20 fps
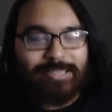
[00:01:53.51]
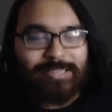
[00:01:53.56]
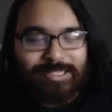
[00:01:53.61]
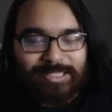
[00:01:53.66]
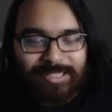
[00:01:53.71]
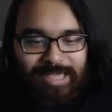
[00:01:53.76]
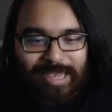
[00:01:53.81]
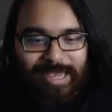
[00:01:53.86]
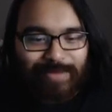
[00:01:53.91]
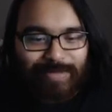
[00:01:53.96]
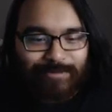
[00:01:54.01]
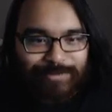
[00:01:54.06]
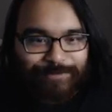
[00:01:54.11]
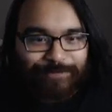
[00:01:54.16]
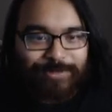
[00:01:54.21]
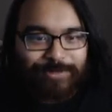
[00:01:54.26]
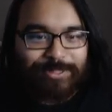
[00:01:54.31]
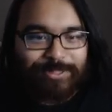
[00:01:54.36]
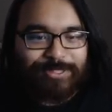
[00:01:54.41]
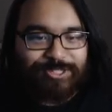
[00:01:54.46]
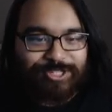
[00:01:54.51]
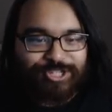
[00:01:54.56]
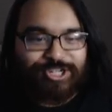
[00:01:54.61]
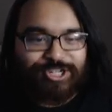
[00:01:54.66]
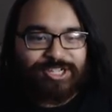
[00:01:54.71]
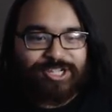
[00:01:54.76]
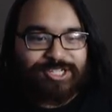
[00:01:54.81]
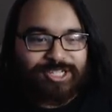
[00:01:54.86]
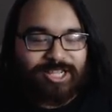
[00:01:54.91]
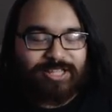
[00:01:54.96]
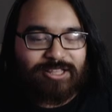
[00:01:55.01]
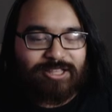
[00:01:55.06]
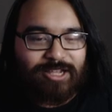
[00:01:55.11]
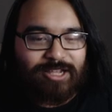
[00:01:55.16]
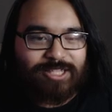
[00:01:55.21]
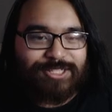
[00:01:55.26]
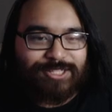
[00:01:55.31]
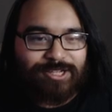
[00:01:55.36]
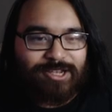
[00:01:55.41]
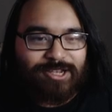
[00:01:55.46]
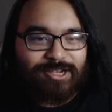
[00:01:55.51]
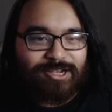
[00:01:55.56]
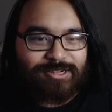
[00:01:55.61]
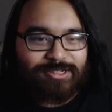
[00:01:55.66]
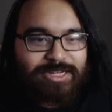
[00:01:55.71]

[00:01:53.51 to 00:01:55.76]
This game feels just like Lost Song.